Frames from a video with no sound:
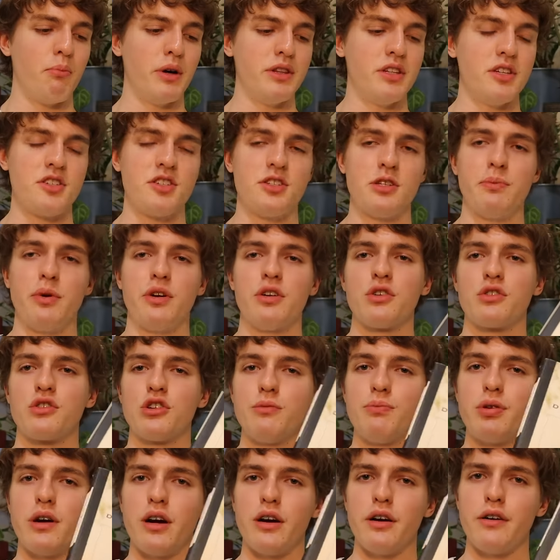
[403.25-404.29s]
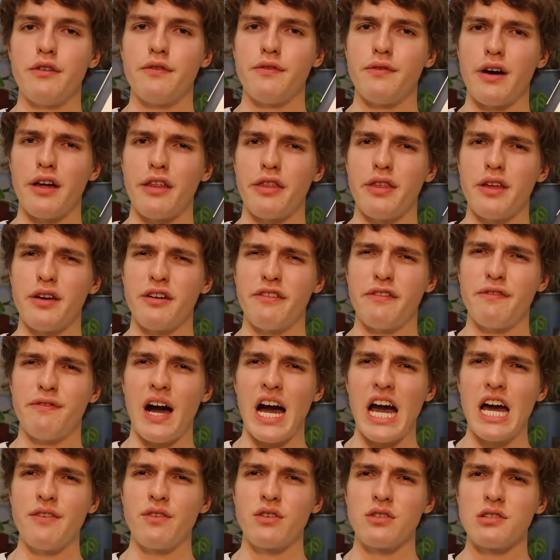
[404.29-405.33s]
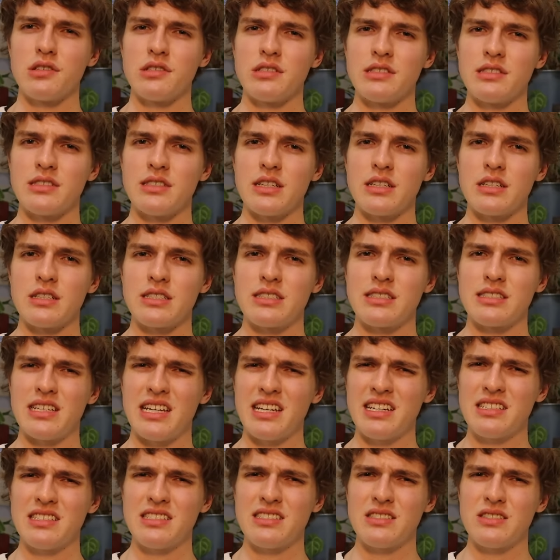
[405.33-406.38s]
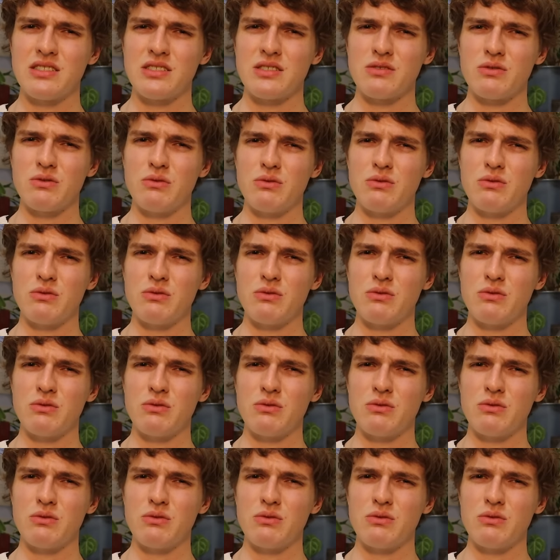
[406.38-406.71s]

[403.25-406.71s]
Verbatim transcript: But this is about a group of, I think, five or six, six?